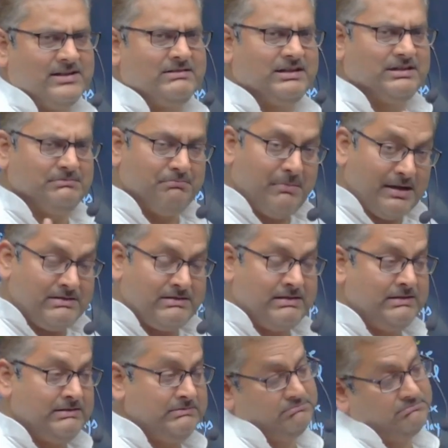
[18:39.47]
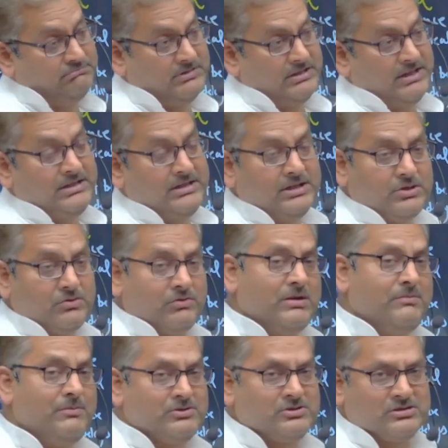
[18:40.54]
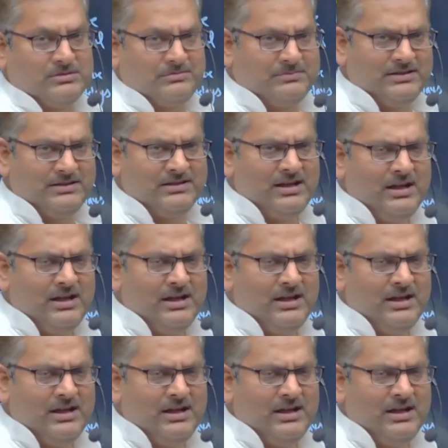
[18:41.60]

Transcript: it might take in a year, 12 months or something,